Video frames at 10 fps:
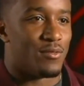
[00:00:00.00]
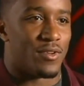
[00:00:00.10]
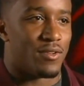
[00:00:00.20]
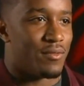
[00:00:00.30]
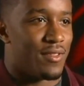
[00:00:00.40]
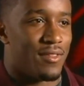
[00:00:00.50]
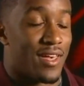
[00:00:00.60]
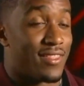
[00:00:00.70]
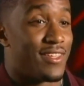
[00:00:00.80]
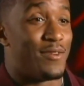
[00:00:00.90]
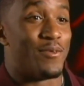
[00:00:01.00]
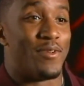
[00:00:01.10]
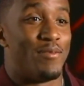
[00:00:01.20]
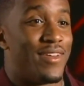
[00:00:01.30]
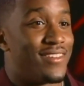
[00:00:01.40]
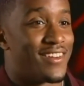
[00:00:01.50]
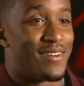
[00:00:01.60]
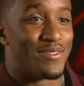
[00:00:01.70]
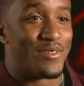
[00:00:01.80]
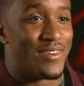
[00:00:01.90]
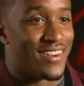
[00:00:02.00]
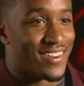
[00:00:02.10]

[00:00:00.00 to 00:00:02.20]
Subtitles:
one of the best that come through